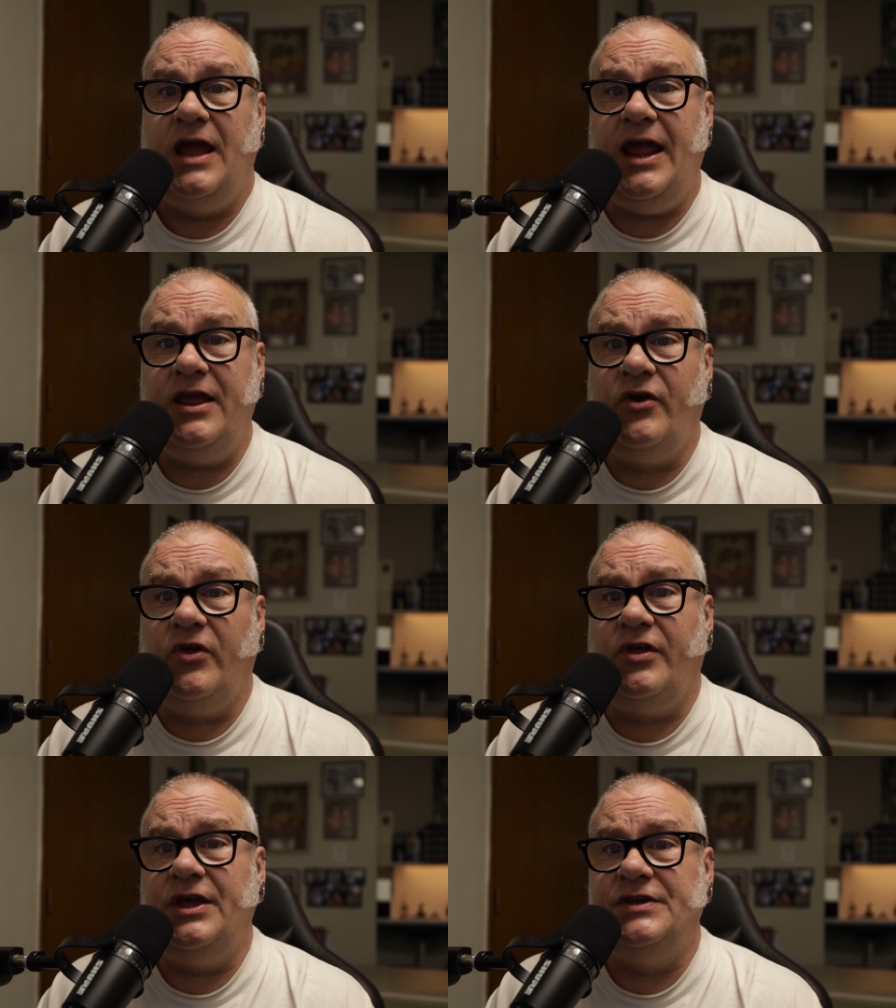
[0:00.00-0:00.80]

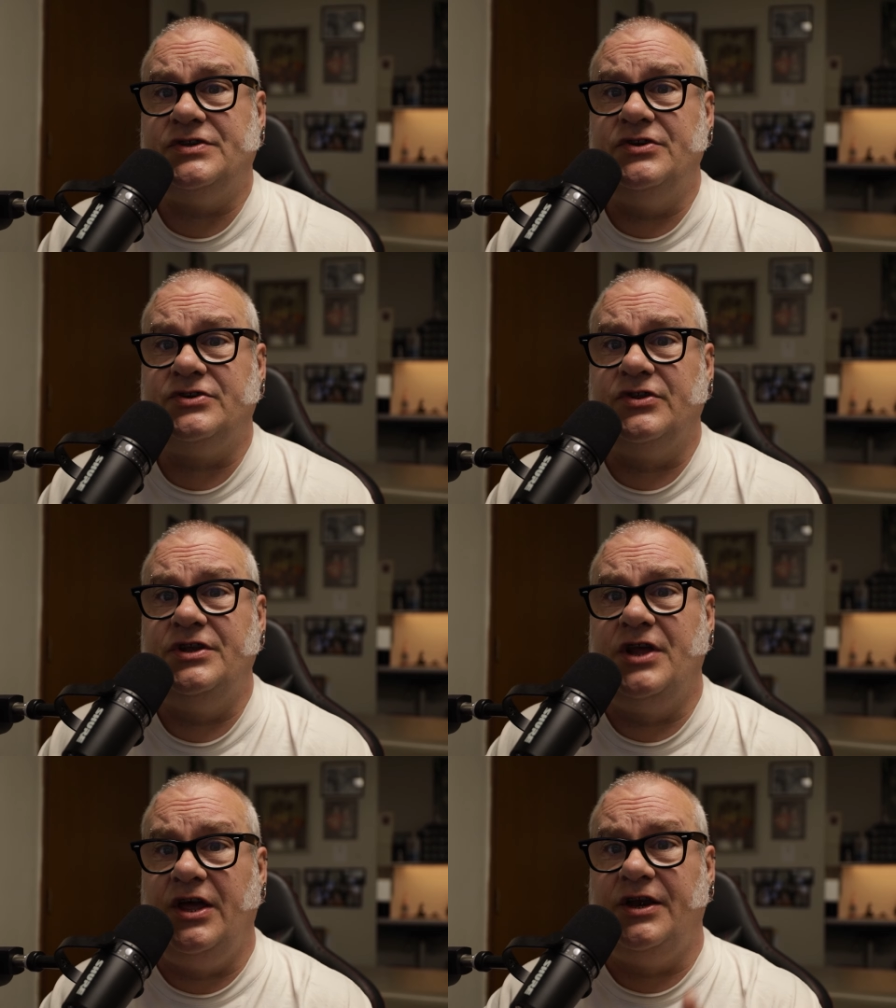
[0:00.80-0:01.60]
Angle is usually
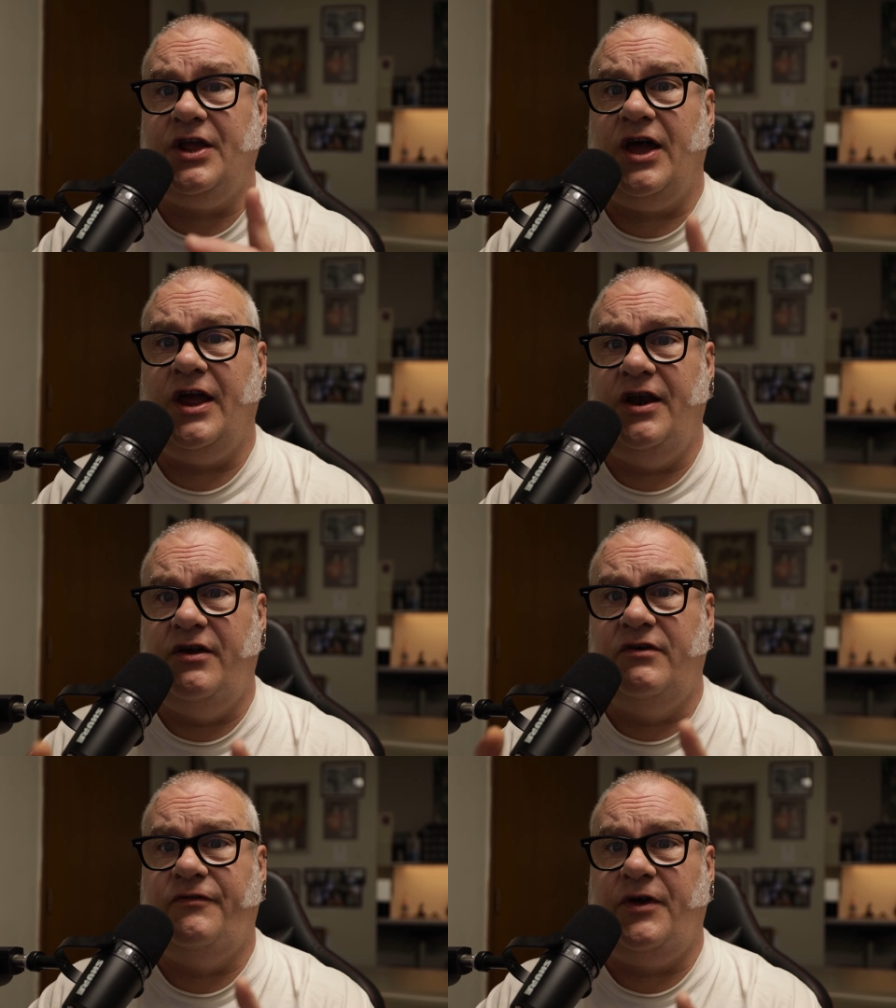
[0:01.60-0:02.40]
done kind
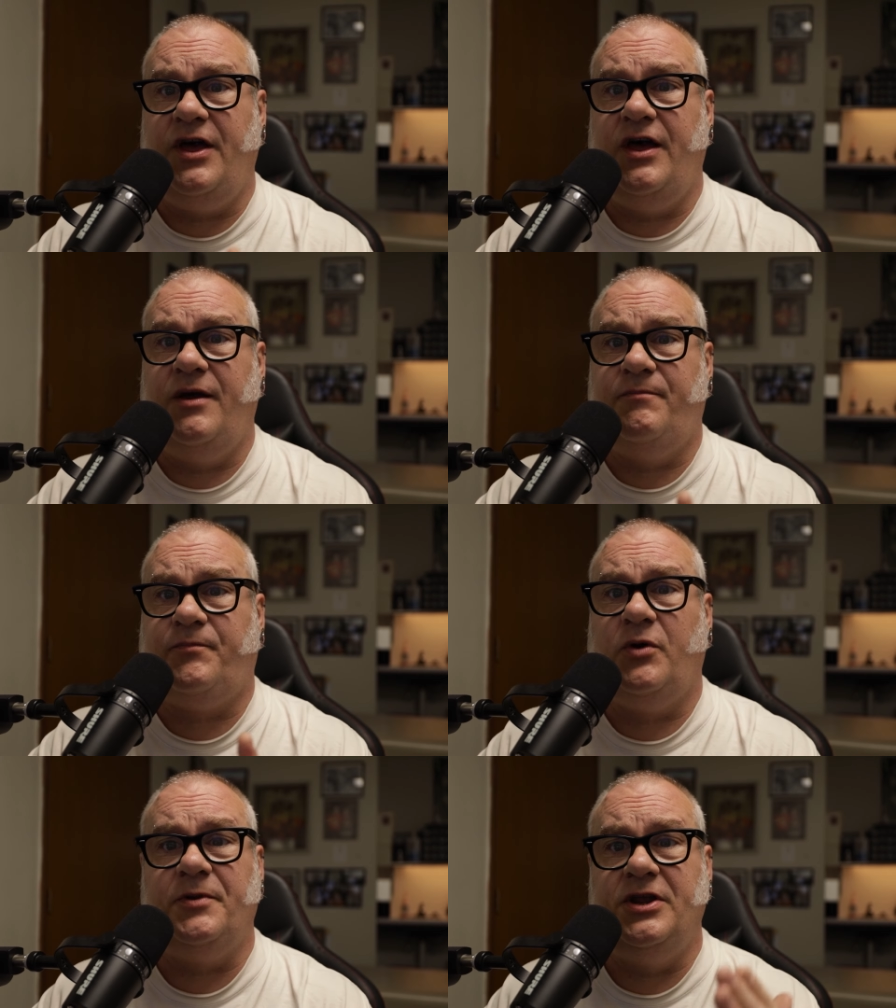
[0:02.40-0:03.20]
of uh,
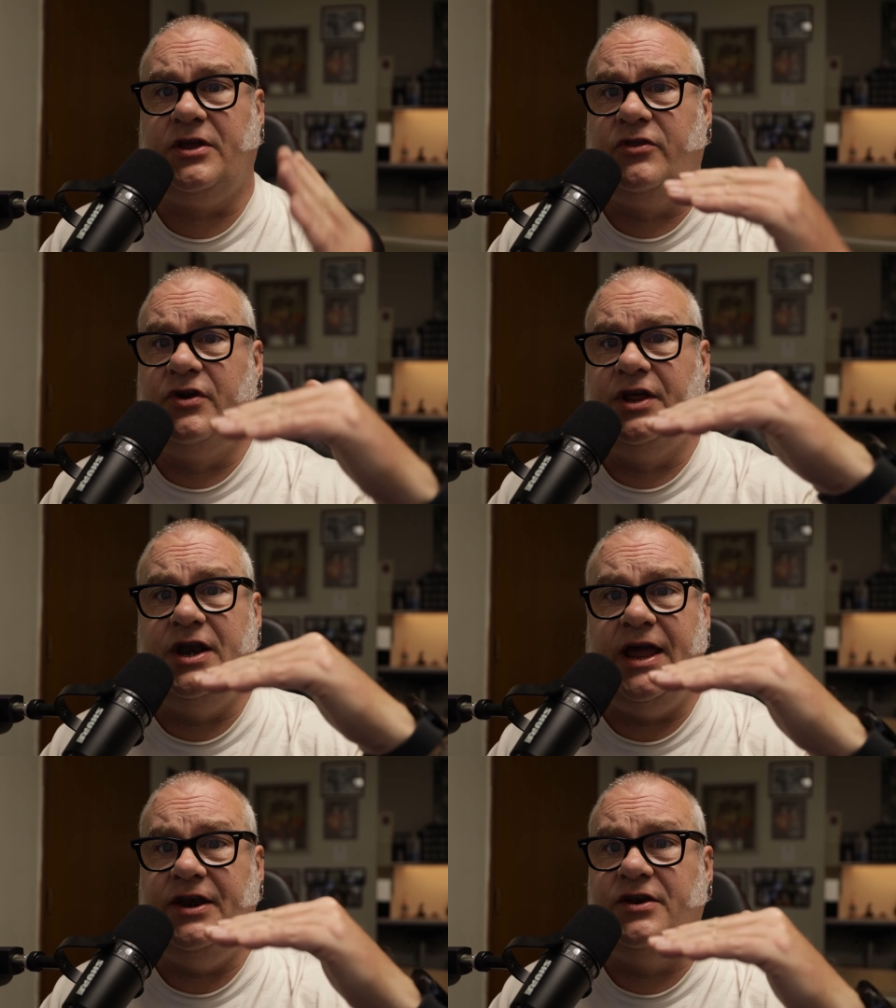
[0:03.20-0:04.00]
perpendicular to a
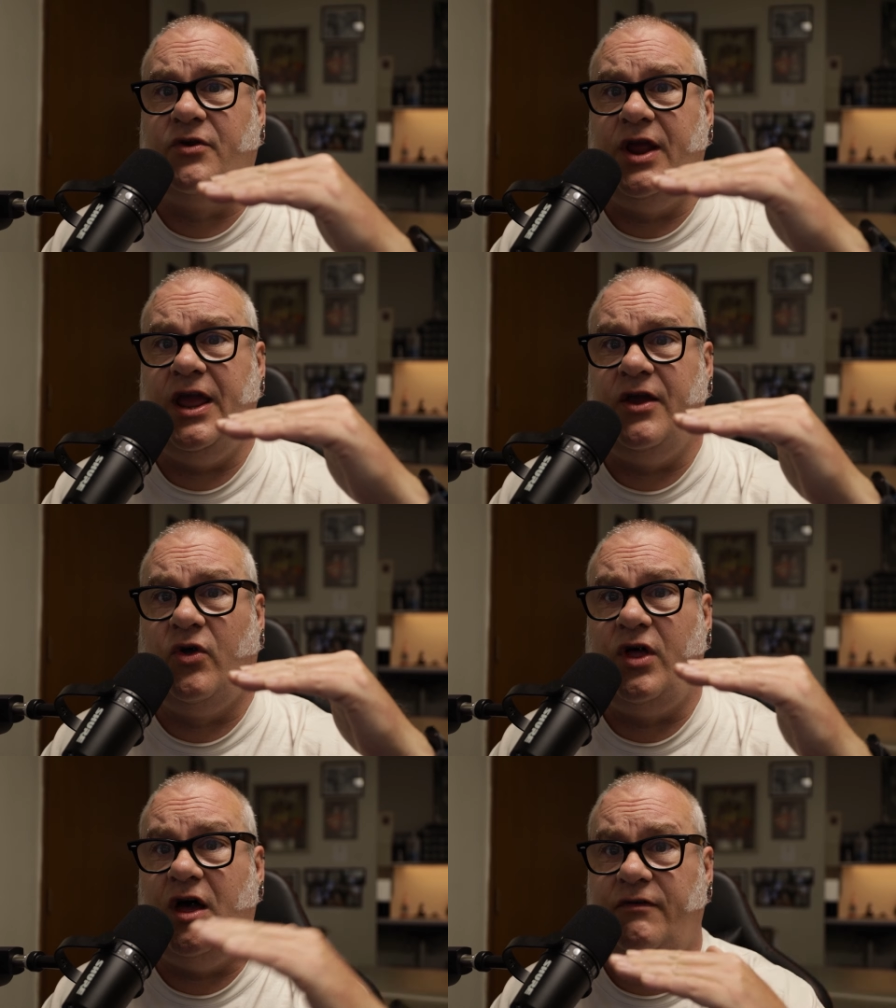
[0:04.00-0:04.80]
90 degree
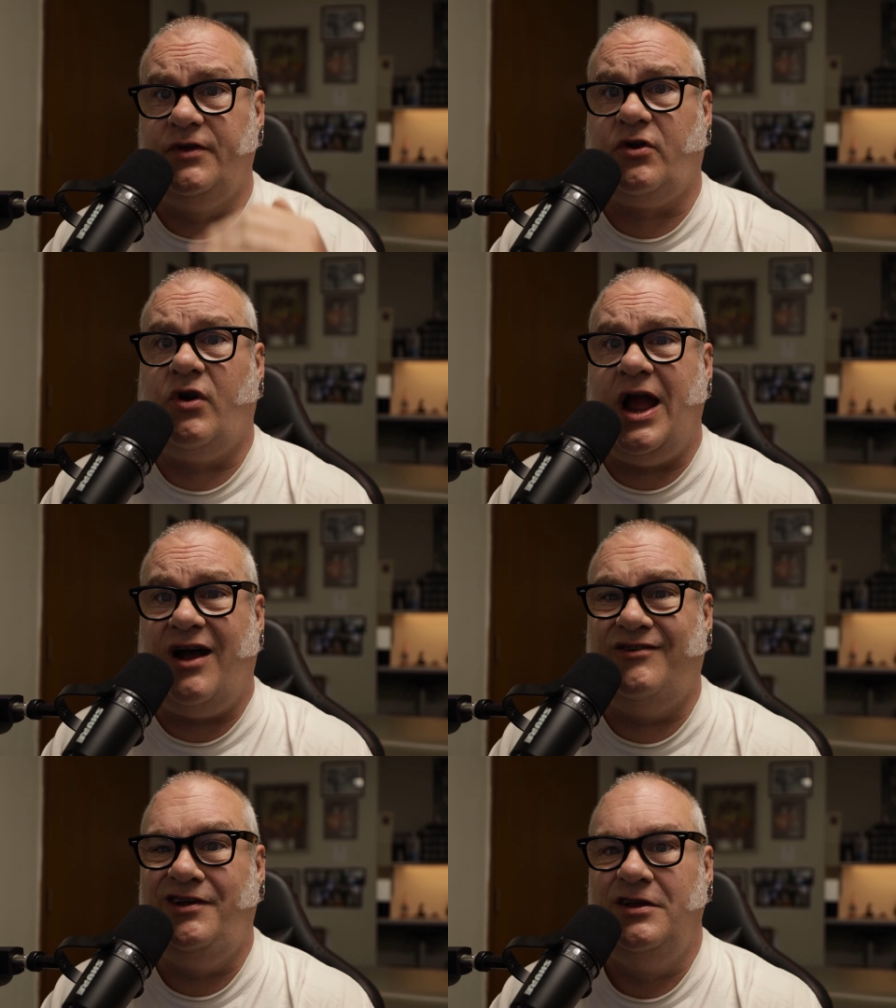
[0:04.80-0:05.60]
angle of the
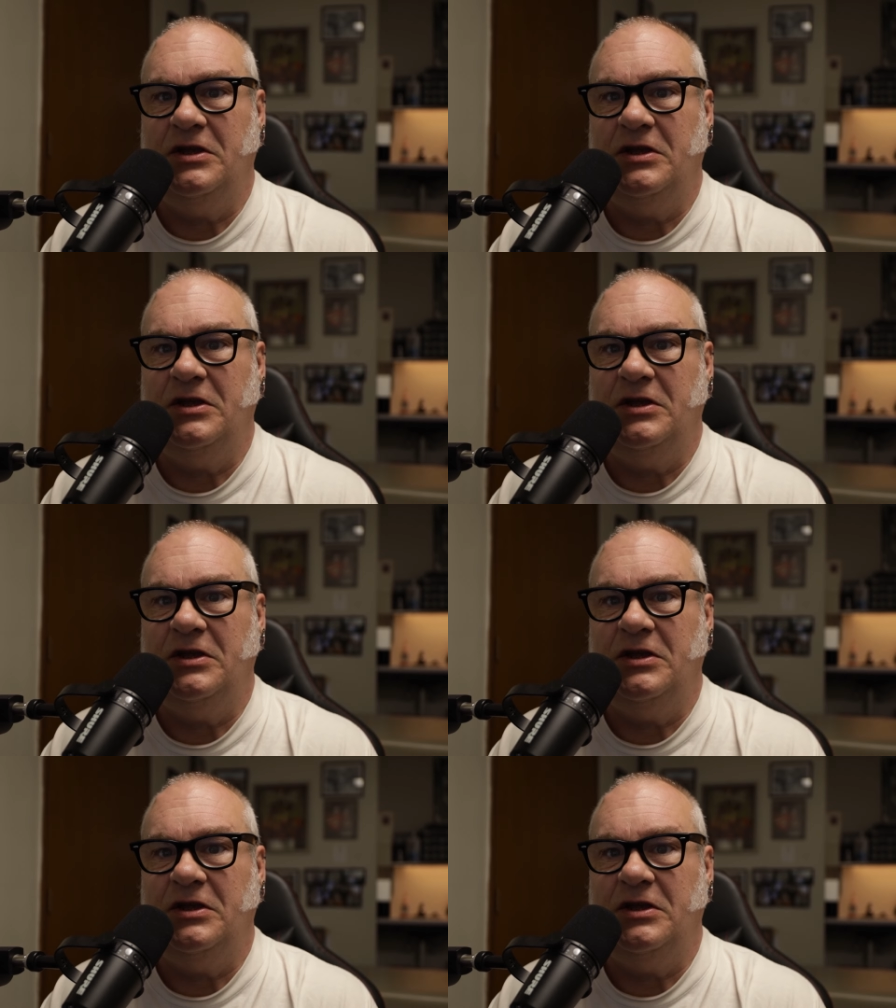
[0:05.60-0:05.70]
crown.